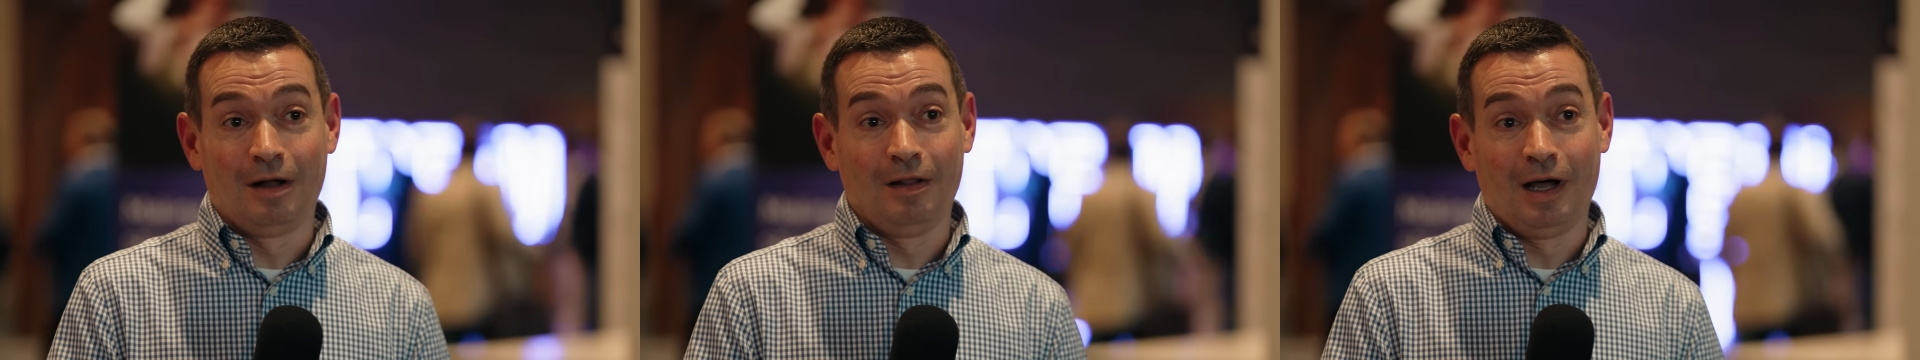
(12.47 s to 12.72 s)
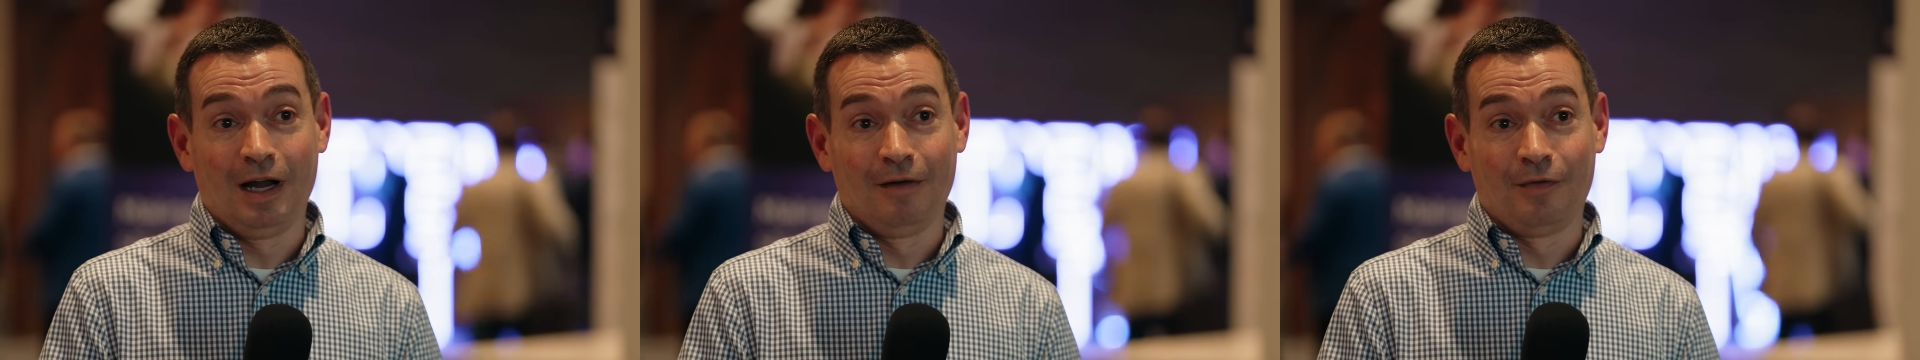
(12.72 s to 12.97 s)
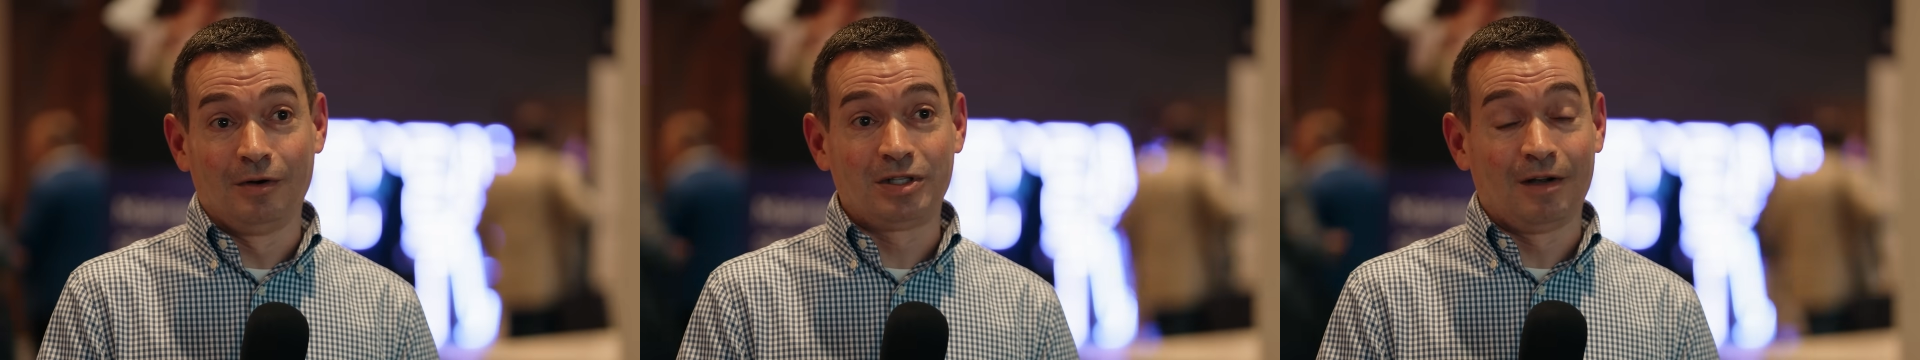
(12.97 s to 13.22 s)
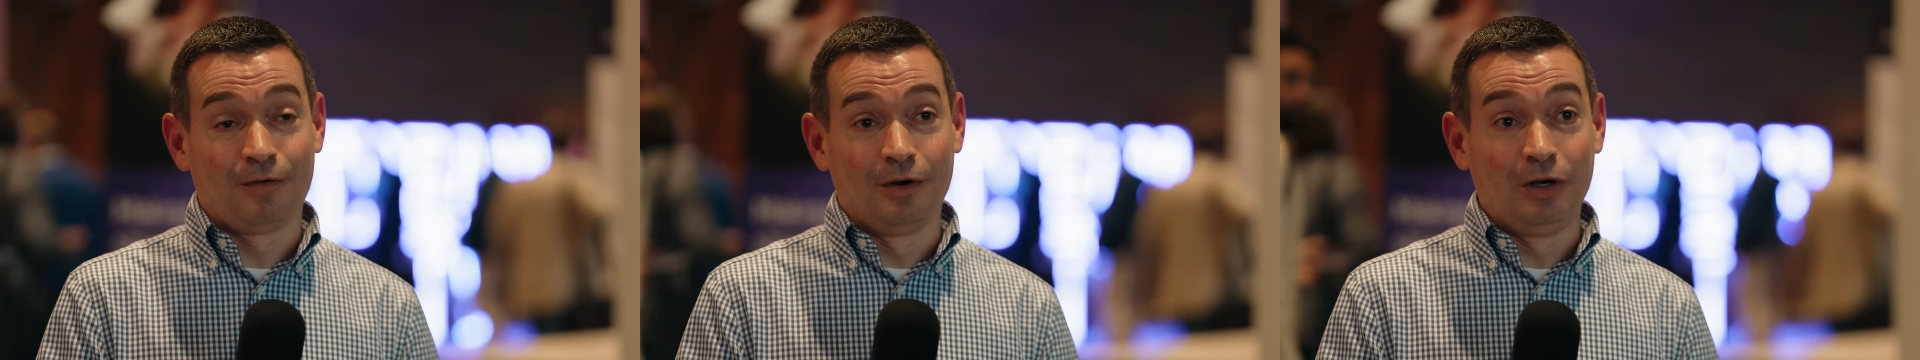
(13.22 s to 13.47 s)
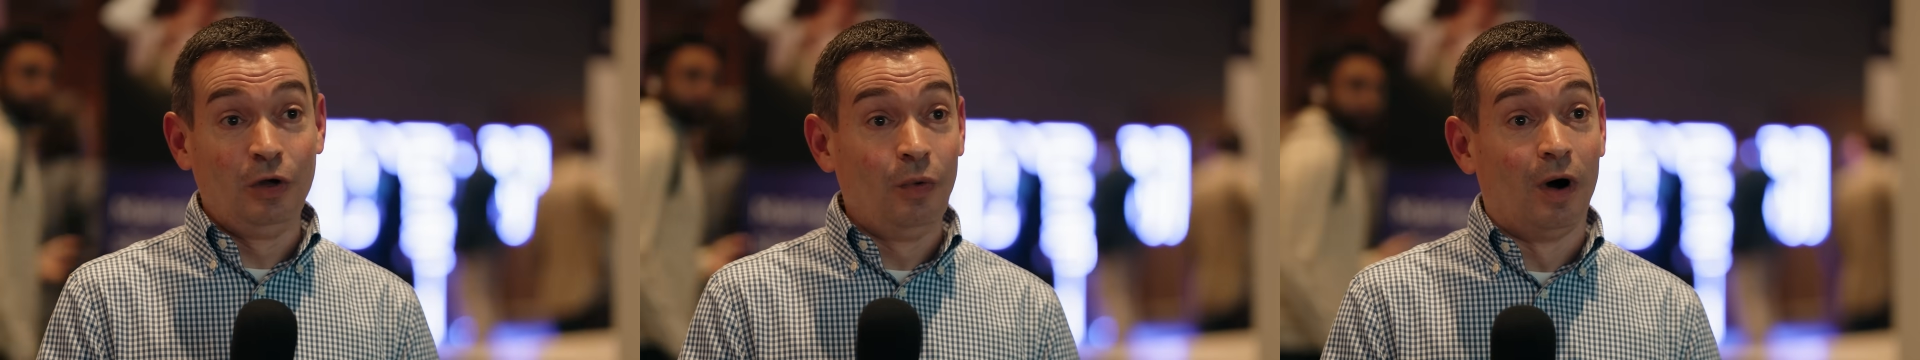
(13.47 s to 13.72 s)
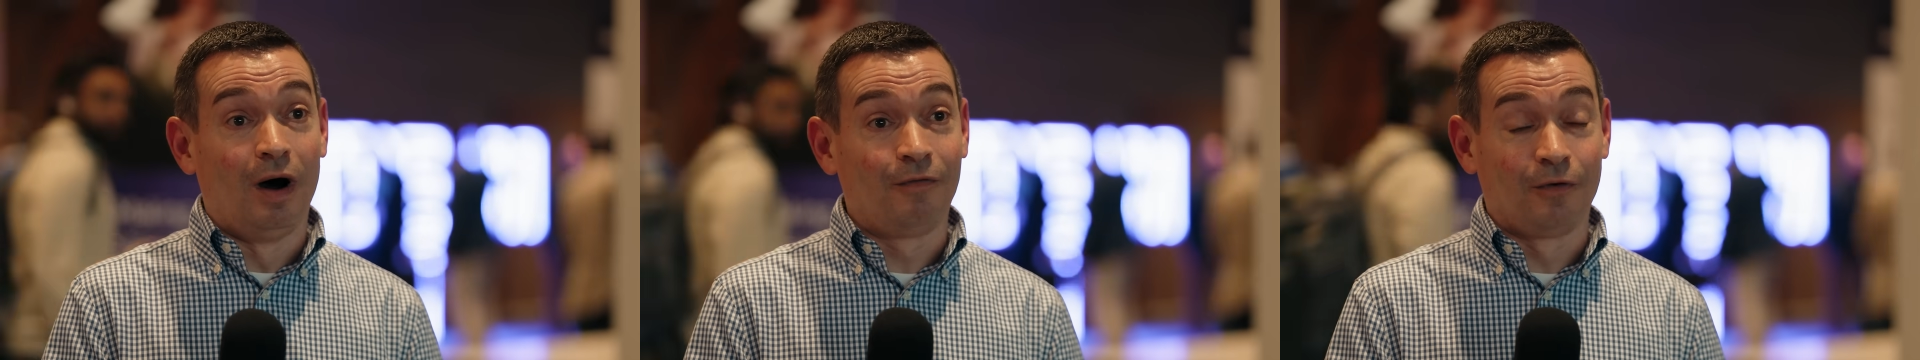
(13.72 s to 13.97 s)
a lot of our different
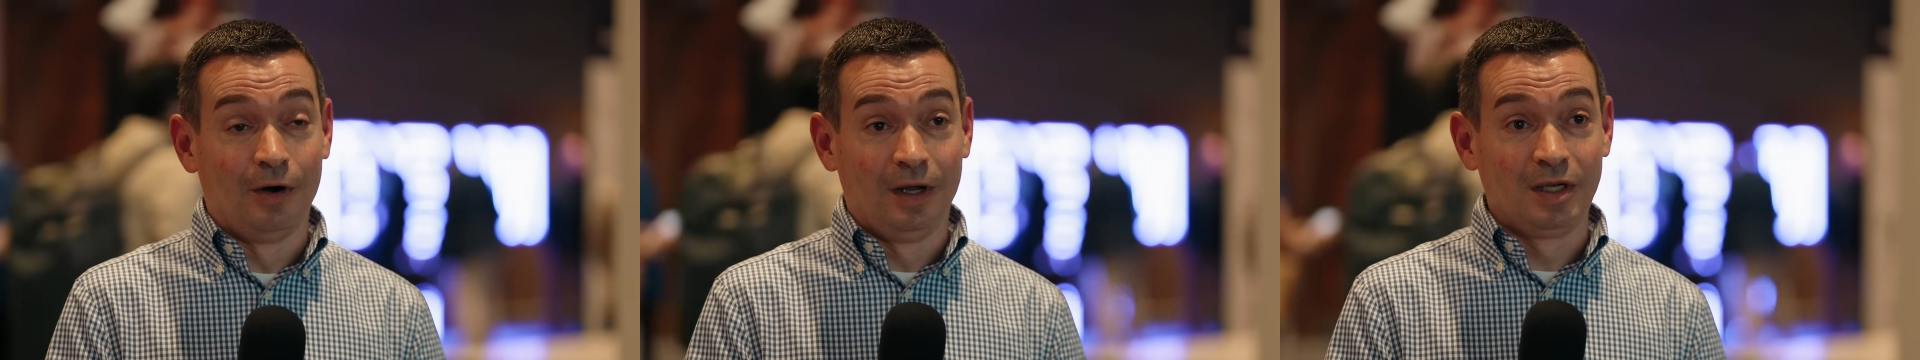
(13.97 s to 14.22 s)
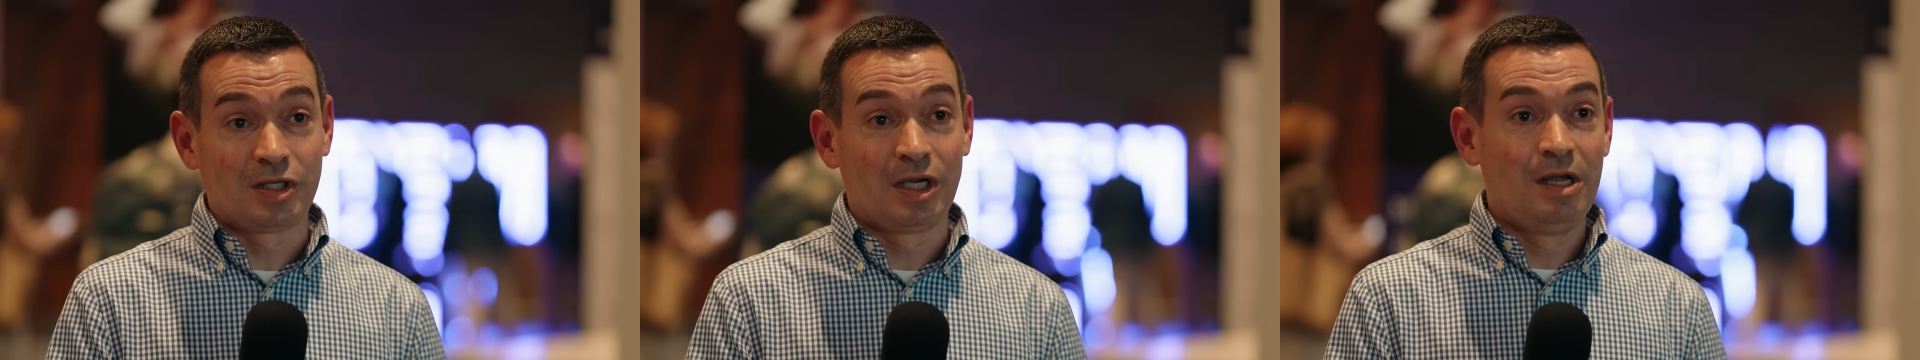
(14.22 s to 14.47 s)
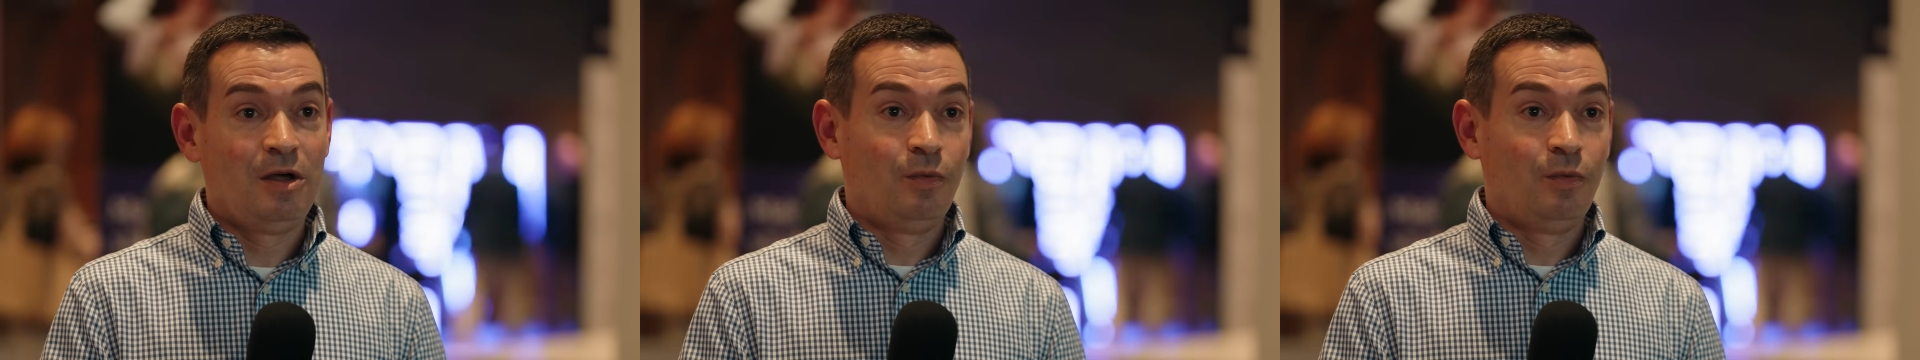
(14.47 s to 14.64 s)
new offerings,